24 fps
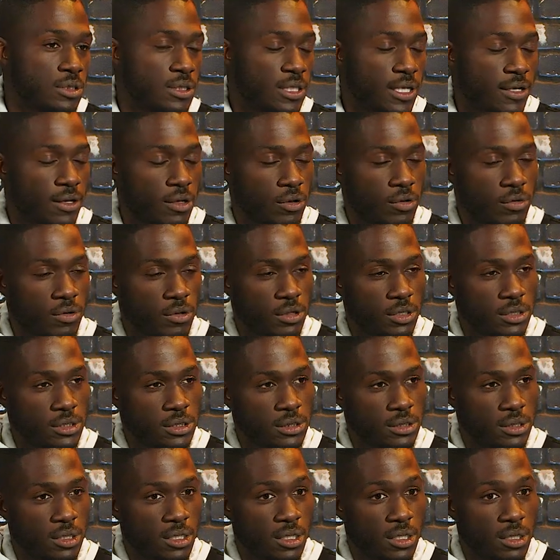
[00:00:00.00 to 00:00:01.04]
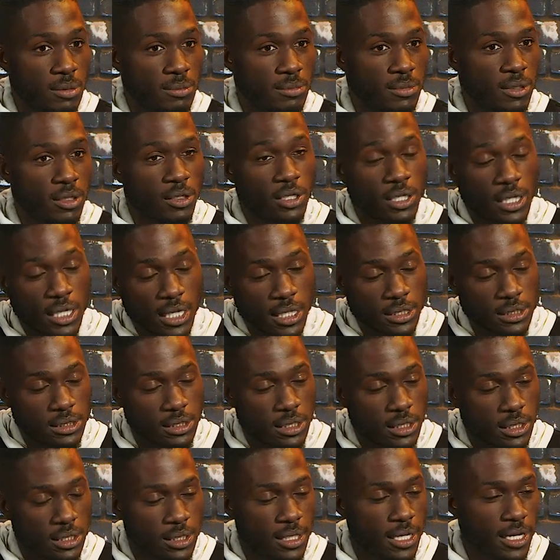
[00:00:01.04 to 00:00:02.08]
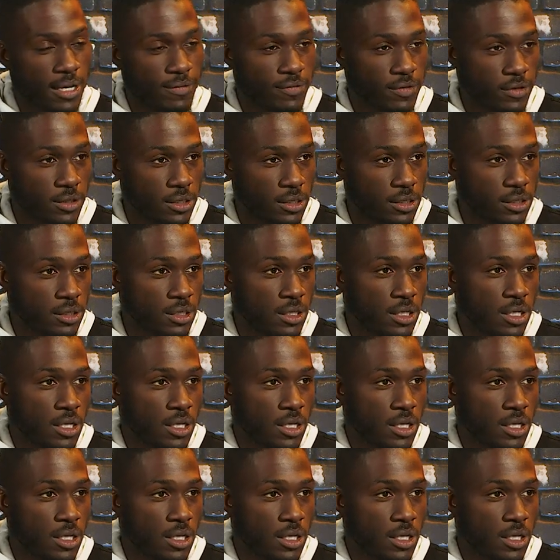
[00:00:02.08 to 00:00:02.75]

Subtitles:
like across on the continent in Africa.